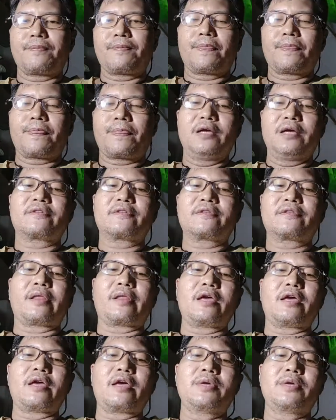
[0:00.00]

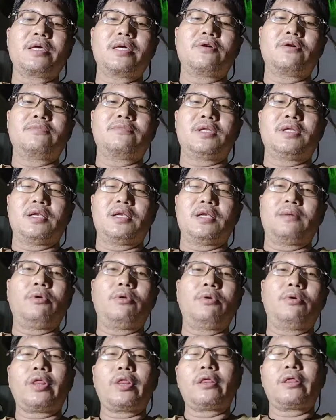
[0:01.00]
inscribing of the
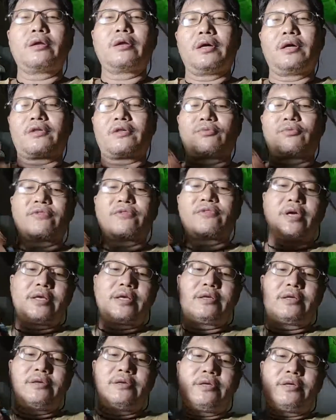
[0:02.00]
labor, as we said,
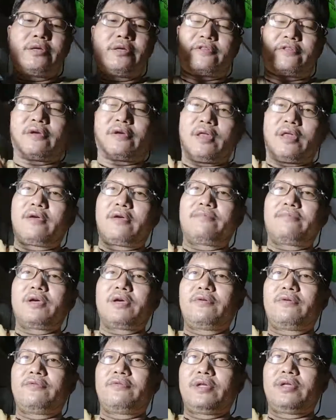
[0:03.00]
the inscribing of